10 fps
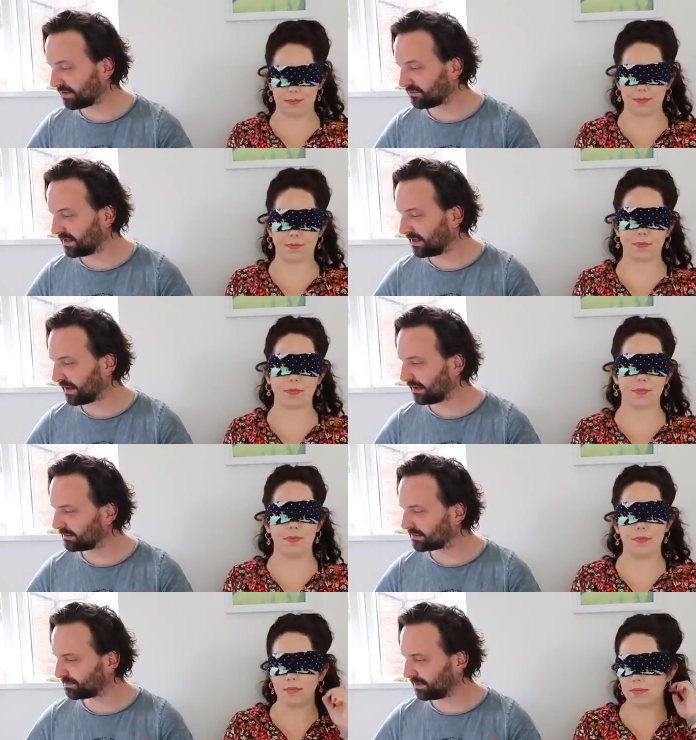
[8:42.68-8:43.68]
Speaker 1: agree,
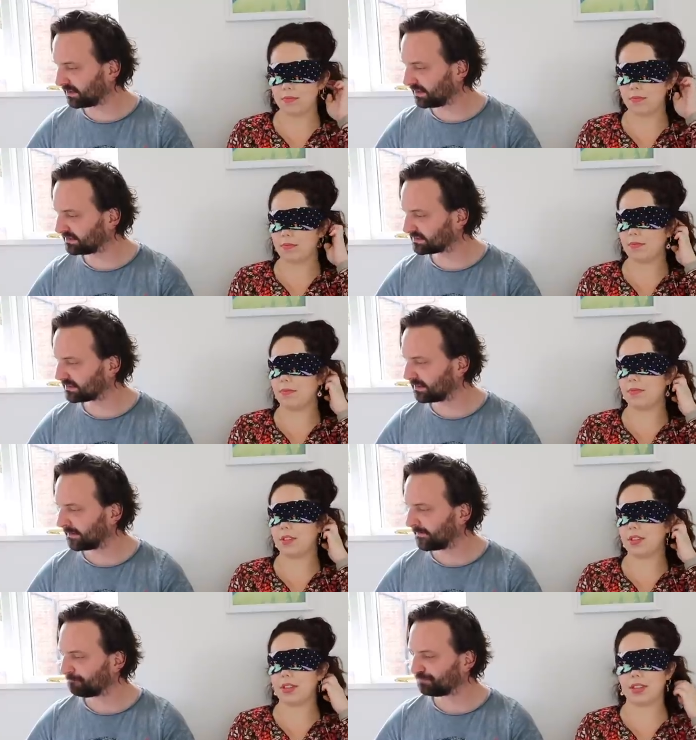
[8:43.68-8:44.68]
and to be honest,
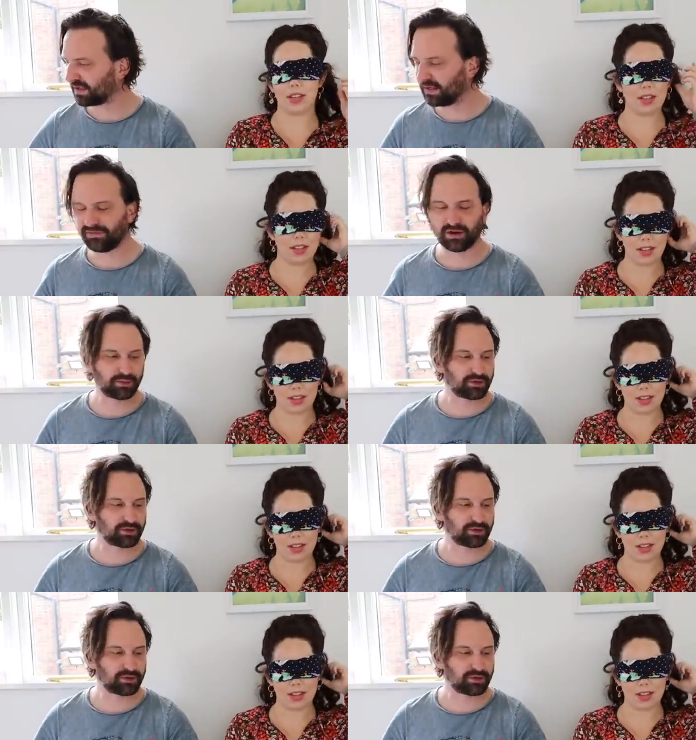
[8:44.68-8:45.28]
if I